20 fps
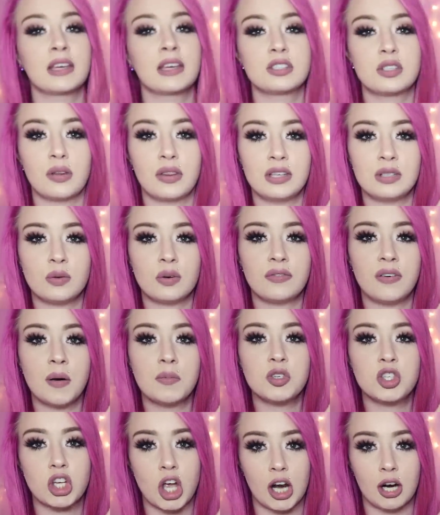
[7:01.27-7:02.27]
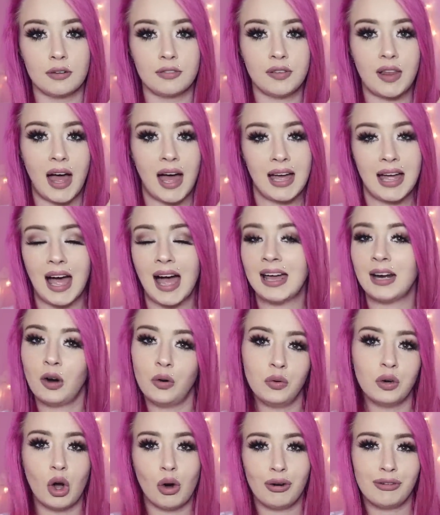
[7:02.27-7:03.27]
So these were from Shutterfly. I
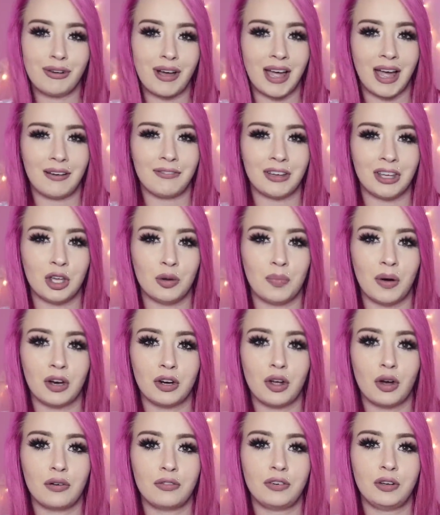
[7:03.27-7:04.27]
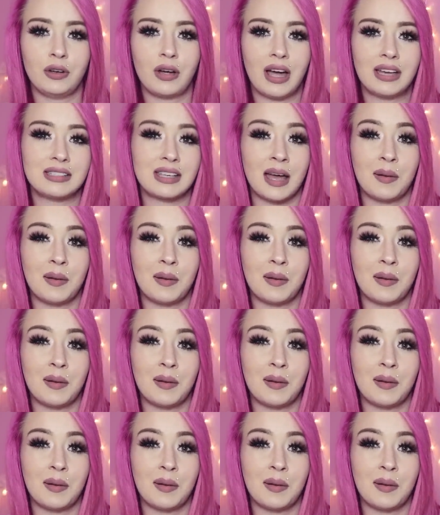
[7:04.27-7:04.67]
don't know if I have a coupon code for you guys.